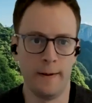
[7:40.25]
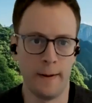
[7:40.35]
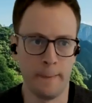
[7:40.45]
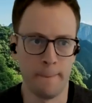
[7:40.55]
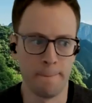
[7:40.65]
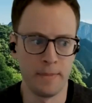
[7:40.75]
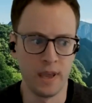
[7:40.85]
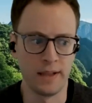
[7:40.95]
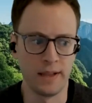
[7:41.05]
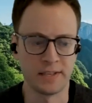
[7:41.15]
Um,
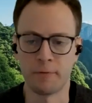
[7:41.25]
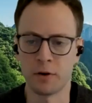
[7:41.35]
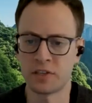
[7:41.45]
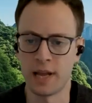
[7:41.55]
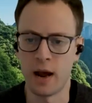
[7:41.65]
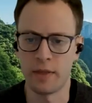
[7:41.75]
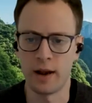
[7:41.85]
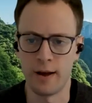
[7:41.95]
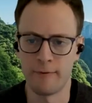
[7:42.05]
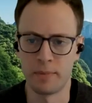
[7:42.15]
mm-hmm. It's the first DAO
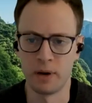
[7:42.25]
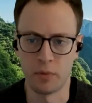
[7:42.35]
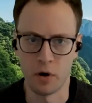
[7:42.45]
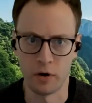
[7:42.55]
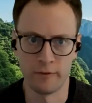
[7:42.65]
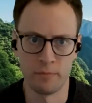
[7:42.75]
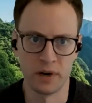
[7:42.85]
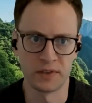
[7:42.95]
that I've been a part of,